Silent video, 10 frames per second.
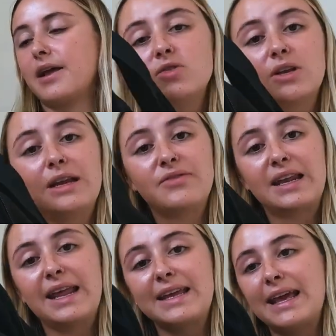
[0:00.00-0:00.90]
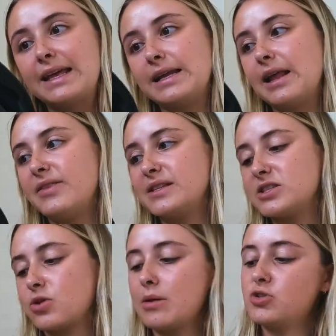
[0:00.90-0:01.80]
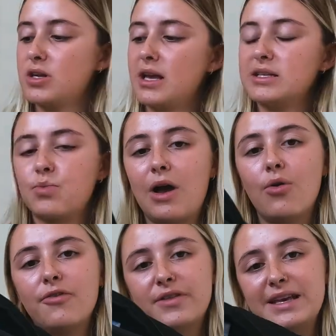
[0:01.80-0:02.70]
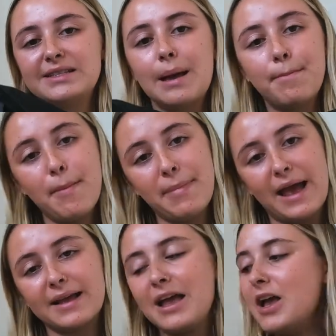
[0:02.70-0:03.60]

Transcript: I'll also leave the link in the description as well for this bum bag.